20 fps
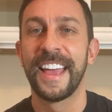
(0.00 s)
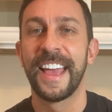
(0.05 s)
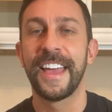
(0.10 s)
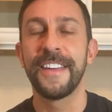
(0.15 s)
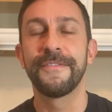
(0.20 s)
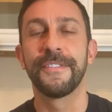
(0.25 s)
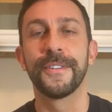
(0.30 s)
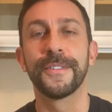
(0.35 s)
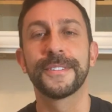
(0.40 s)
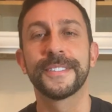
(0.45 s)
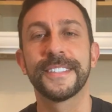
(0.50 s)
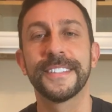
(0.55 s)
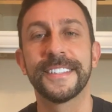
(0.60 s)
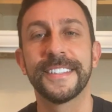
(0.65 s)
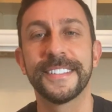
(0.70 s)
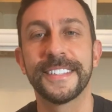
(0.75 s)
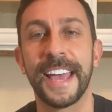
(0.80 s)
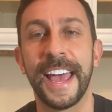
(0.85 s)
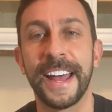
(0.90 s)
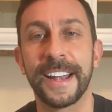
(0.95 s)
Hey folks, this
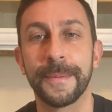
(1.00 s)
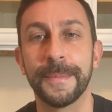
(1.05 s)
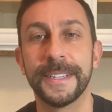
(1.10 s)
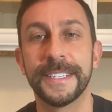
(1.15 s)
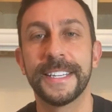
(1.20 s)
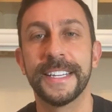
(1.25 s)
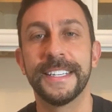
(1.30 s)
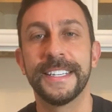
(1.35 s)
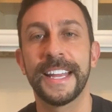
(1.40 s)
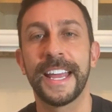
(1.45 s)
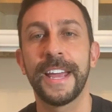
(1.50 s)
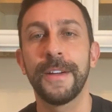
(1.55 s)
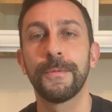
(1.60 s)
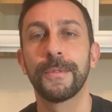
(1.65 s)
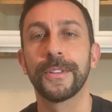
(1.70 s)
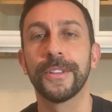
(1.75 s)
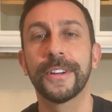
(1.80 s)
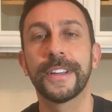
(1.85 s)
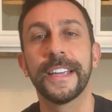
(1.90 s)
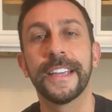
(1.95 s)
is Adam and today we're
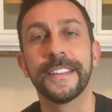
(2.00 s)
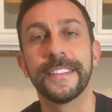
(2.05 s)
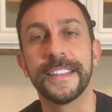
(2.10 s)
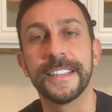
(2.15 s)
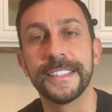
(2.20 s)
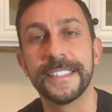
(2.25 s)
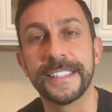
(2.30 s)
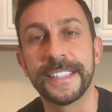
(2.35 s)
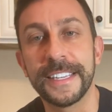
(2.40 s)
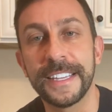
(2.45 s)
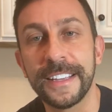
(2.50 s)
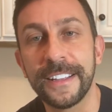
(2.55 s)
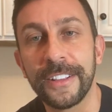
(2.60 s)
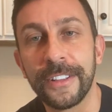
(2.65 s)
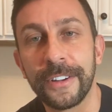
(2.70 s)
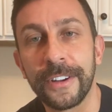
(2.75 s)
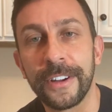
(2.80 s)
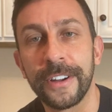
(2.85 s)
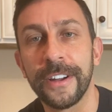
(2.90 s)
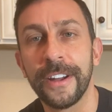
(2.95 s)
looking at the
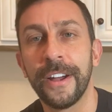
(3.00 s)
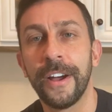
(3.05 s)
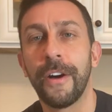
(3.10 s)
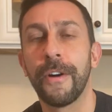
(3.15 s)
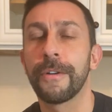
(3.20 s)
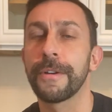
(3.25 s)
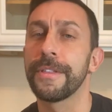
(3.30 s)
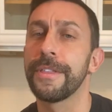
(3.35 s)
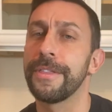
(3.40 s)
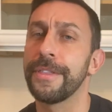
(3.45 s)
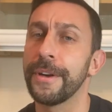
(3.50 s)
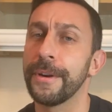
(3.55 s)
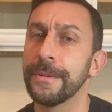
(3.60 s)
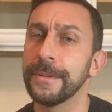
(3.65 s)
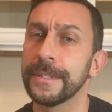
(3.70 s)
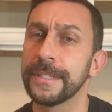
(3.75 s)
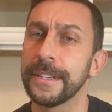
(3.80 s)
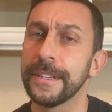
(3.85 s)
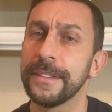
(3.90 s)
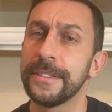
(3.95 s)
Zeegler
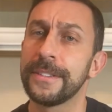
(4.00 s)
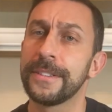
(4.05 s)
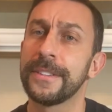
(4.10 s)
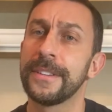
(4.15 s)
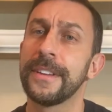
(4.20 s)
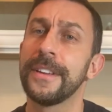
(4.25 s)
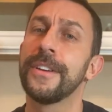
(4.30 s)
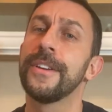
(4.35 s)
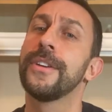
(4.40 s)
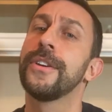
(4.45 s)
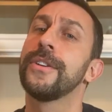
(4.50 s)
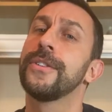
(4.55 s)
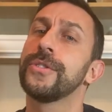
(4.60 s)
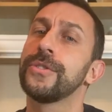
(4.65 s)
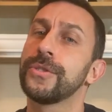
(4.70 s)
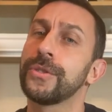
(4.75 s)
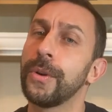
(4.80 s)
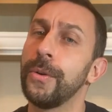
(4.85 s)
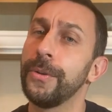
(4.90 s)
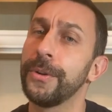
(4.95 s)
Orthosis
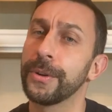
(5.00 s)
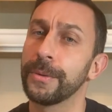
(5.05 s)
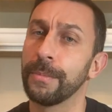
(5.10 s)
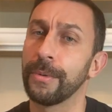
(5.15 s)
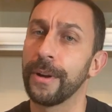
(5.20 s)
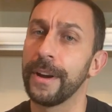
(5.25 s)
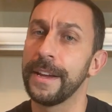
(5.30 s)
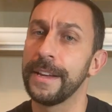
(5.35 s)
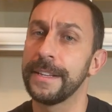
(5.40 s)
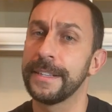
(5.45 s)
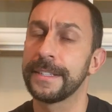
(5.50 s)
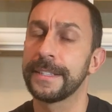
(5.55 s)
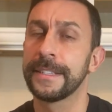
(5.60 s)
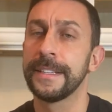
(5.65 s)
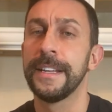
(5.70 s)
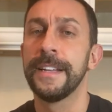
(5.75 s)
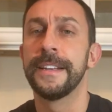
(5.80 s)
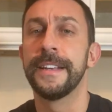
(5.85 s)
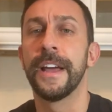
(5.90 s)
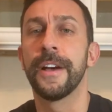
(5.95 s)
shoulder brace.
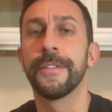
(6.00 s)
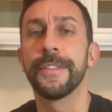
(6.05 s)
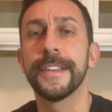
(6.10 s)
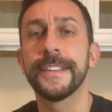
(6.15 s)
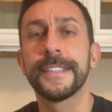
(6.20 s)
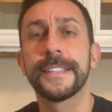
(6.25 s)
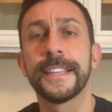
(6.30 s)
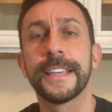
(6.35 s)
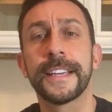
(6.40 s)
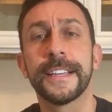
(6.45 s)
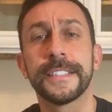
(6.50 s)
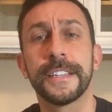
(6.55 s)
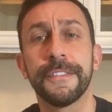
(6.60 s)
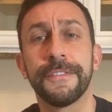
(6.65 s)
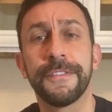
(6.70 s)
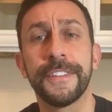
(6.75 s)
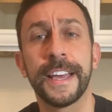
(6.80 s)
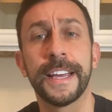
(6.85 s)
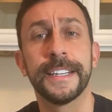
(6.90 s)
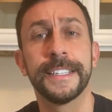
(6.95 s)
Now this thing is a
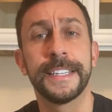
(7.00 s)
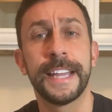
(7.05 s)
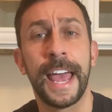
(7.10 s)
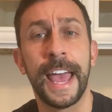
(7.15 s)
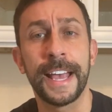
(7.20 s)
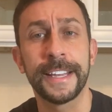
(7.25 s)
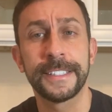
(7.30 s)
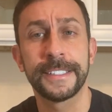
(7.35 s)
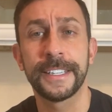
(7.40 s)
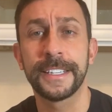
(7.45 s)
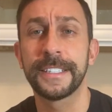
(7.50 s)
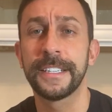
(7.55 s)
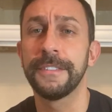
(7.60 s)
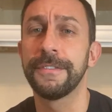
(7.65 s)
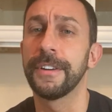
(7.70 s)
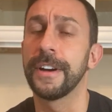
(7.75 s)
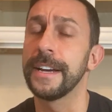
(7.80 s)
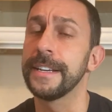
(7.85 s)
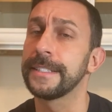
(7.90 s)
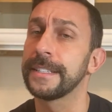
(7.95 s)
fantastic
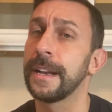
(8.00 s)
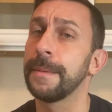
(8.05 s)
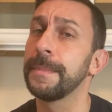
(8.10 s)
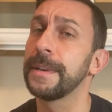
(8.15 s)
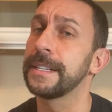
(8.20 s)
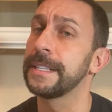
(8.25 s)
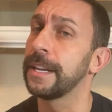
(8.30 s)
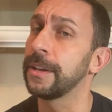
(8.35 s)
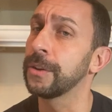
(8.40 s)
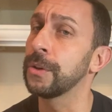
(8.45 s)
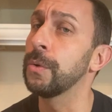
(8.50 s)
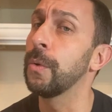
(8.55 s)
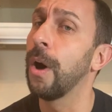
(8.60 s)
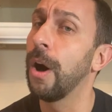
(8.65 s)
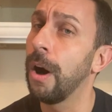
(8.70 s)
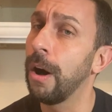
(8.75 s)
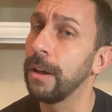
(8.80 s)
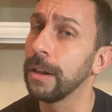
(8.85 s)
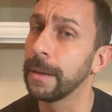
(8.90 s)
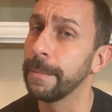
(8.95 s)
device that I'm gonna tell you
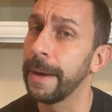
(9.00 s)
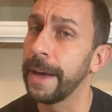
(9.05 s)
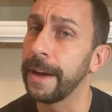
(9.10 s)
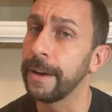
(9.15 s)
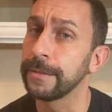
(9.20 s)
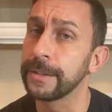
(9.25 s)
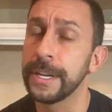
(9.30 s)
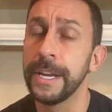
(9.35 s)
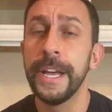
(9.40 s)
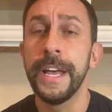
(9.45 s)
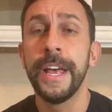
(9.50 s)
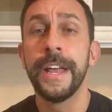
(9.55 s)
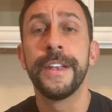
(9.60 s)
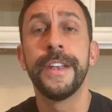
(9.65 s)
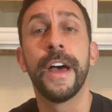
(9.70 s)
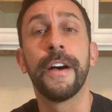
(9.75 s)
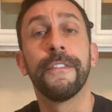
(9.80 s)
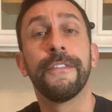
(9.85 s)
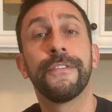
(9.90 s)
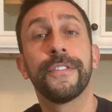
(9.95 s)
all about.
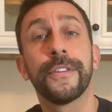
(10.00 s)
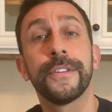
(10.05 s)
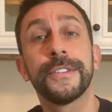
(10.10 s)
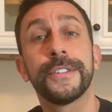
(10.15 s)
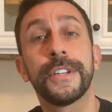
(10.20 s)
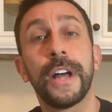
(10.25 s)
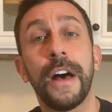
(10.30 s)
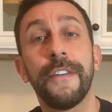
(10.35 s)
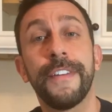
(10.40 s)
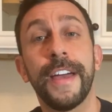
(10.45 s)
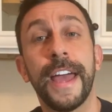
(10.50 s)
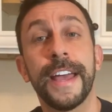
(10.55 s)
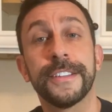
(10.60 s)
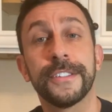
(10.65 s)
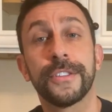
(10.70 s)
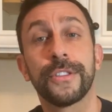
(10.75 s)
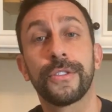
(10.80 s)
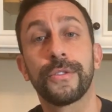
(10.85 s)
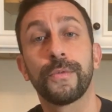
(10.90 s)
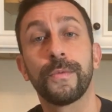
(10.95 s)
Now first off, it
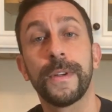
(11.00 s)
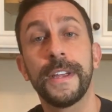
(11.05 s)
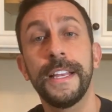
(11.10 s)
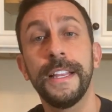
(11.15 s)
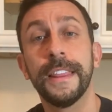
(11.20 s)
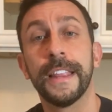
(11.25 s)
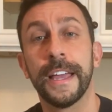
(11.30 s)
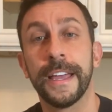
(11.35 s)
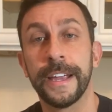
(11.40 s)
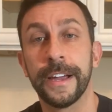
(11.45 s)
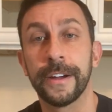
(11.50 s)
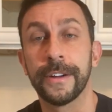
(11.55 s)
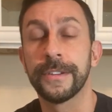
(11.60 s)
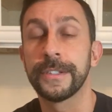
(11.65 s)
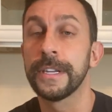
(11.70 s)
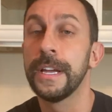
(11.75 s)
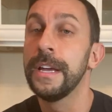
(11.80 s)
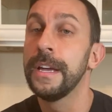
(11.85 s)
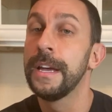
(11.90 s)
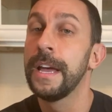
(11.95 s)
has three
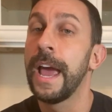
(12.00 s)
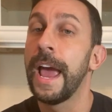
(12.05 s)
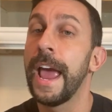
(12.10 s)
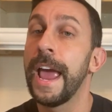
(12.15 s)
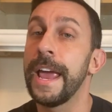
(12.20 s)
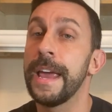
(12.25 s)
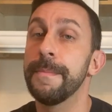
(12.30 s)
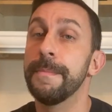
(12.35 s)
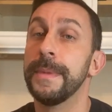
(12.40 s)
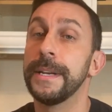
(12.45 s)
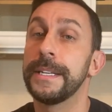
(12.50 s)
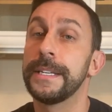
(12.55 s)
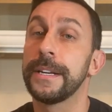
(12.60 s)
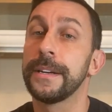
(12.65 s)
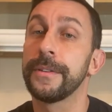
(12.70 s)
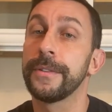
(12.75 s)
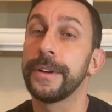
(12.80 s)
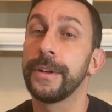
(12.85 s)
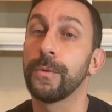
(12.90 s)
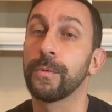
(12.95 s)
layers, a
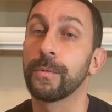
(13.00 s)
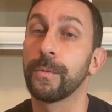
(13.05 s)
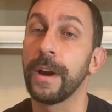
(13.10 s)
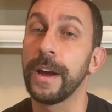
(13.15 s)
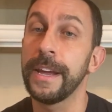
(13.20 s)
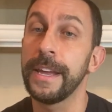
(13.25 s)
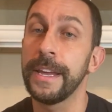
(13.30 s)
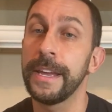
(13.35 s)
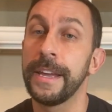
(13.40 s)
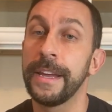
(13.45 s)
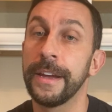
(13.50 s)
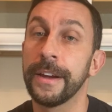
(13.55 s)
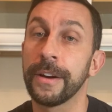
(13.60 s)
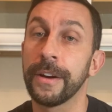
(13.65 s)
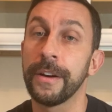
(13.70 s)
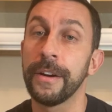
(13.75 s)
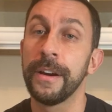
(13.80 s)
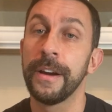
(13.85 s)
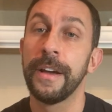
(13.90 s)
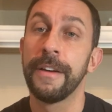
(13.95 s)
material right
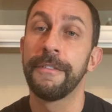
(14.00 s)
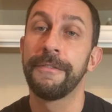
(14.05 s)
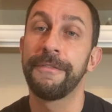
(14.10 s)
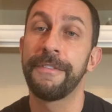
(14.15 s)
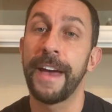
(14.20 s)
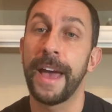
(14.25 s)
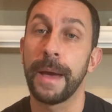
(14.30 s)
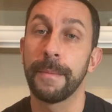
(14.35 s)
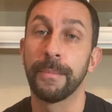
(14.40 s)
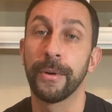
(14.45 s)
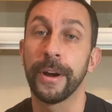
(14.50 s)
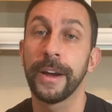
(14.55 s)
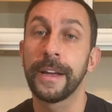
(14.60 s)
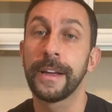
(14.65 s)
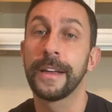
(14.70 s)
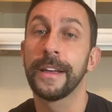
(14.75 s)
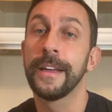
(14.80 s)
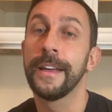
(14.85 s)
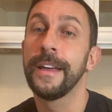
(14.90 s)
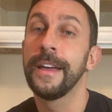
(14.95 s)
here,
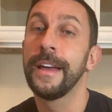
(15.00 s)
fabric,